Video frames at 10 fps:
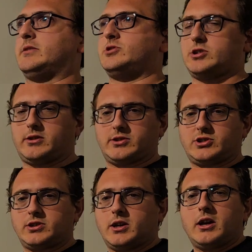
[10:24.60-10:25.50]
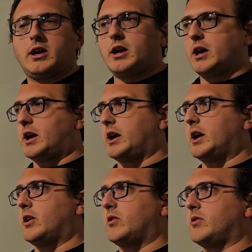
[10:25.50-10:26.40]
church,
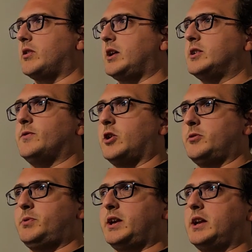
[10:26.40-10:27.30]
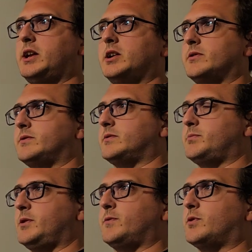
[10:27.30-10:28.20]
and in the very beginning of
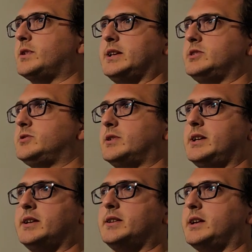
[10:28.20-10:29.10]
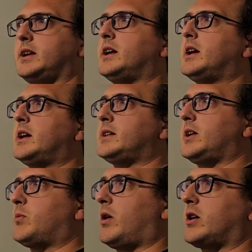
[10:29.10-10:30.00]
before they do anything, they
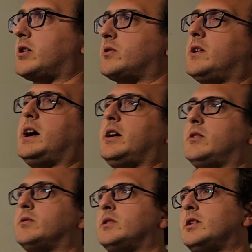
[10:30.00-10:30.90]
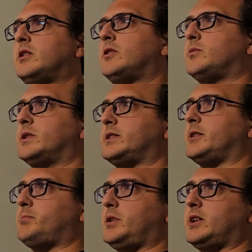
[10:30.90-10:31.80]
walk around with a
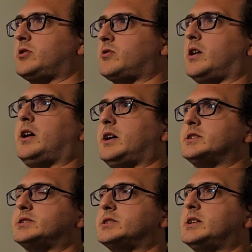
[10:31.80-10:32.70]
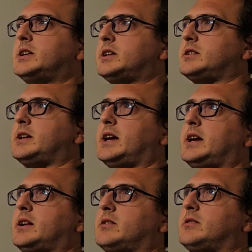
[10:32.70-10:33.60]
big cross
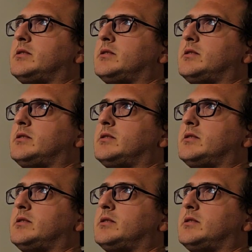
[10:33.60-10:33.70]
that